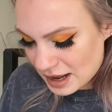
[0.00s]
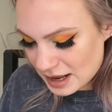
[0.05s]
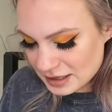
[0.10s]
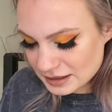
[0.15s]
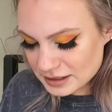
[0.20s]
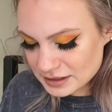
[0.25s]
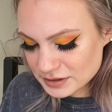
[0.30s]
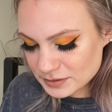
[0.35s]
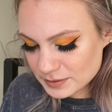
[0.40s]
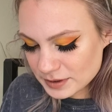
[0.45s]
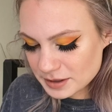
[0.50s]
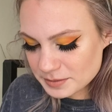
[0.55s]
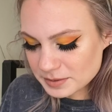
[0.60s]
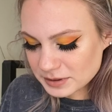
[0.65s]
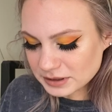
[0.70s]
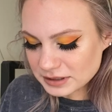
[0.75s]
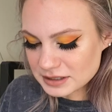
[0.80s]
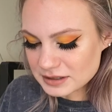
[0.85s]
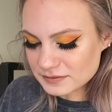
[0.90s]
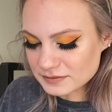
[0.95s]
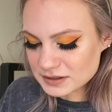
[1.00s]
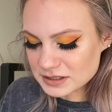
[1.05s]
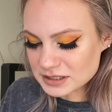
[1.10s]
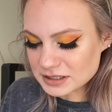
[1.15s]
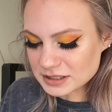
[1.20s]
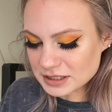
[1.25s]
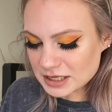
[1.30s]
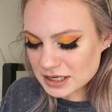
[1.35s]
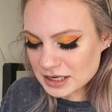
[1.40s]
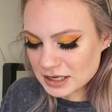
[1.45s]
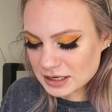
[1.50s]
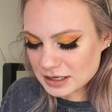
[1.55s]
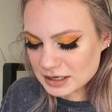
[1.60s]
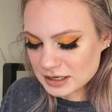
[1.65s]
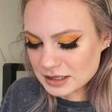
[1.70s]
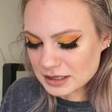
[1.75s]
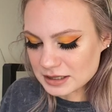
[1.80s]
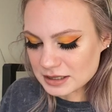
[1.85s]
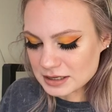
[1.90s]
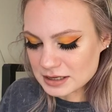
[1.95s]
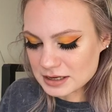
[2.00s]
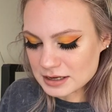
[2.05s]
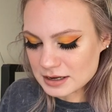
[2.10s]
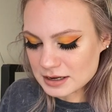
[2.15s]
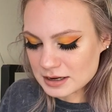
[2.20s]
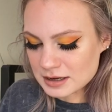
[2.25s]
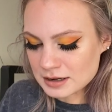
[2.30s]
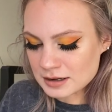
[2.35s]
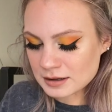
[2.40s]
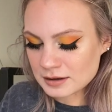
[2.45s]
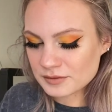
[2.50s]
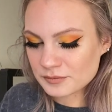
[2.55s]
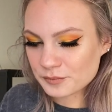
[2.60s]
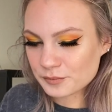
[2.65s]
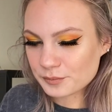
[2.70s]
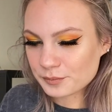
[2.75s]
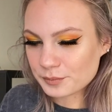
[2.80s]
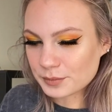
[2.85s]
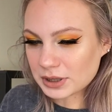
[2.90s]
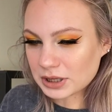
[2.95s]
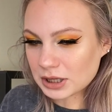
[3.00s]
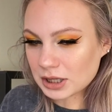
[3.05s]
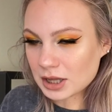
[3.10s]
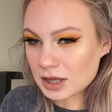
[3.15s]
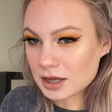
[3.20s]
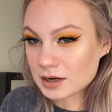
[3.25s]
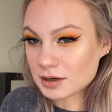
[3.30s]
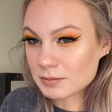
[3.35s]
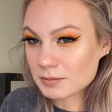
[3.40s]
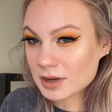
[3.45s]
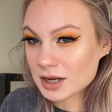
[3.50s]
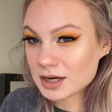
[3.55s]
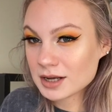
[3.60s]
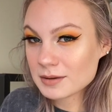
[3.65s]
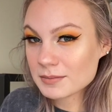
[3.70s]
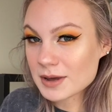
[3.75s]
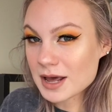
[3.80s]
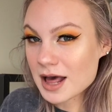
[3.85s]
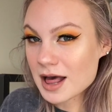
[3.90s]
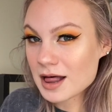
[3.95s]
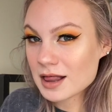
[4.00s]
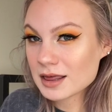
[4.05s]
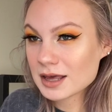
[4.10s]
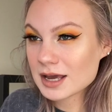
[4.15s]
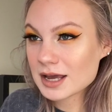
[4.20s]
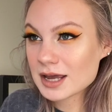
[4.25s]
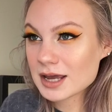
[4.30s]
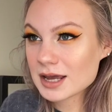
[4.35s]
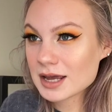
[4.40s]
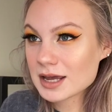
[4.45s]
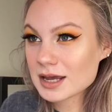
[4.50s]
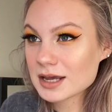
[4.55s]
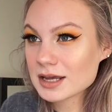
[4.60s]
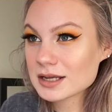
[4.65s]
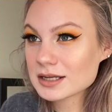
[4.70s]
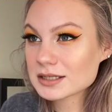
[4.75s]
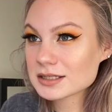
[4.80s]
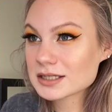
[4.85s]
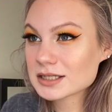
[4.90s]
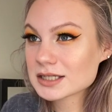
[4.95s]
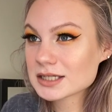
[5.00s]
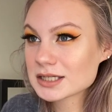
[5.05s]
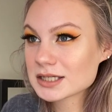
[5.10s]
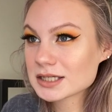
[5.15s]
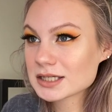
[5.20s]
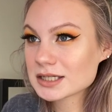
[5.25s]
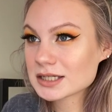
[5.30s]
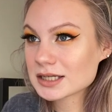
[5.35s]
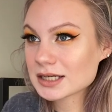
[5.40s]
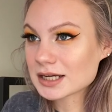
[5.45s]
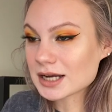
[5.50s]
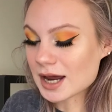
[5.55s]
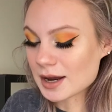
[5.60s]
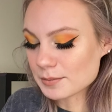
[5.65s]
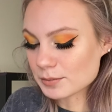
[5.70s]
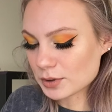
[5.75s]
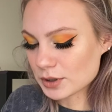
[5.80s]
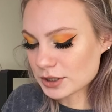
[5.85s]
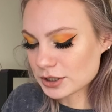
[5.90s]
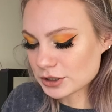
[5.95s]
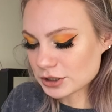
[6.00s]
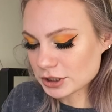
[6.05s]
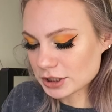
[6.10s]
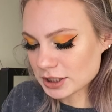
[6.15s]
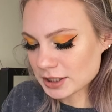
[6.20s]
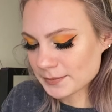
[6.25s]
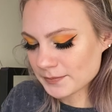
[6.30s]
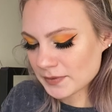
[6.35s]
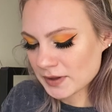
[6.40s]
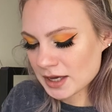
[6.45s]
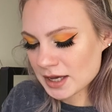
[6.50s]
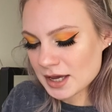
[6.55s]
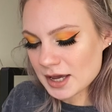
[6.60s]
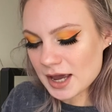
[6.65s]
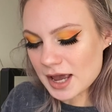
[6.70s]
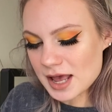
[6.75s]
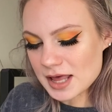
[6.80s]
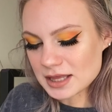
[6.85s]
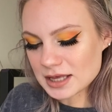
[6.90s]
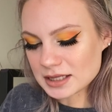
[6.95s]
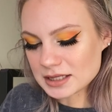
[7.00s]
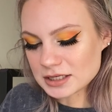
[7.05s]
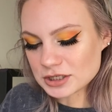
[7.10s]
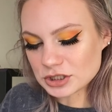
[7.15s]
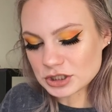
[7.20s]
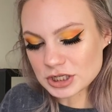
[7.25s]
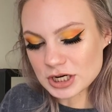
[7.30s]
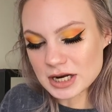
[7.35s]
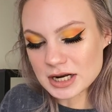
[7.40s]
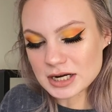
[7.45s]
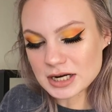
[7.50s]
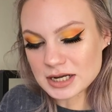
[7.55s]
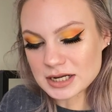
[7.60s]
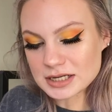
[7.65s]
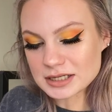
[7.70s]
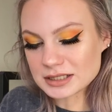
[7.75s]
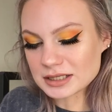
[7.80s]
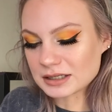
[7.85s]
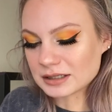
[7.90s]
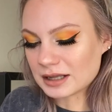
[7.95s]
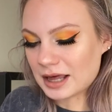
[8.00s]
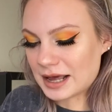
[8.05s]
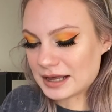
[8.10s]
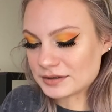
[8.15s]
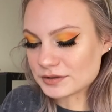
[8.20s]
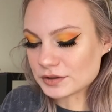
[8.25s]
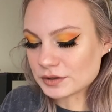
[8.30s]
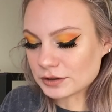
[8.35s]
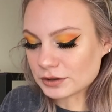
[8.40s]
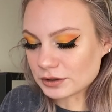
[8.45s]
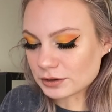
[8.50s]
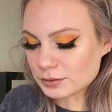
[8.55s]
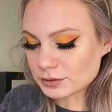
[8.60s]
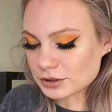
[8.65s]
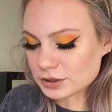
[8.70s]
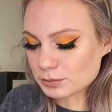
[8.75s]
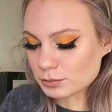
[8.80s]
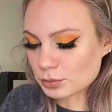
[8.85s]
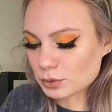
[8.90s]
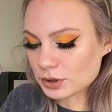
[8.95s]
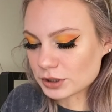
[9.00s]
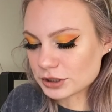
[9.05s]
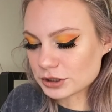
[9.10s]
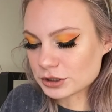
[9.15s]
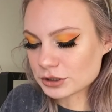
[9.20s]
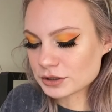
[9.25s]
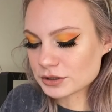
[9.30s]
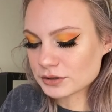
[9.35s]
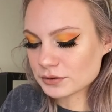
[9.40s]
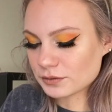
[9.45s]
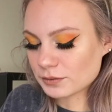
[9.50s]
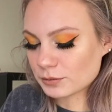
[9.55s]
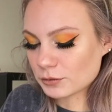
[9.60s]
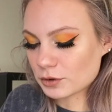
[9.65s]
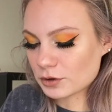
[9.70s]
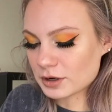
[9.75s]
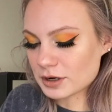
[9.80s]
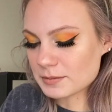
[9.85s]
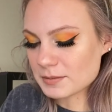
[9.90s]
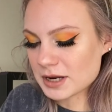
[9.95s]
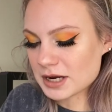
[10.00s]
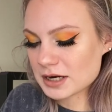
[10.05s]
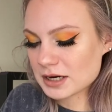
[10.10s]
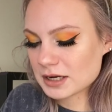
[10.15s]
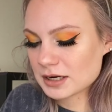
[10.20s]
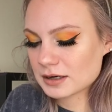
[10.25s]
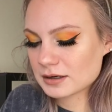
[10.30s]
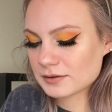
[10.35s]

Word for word: This one I believe is in the Blood Money palette, I'm pretty sure. And then this shade is Last Look, which I'm pretty sure is from Cremated.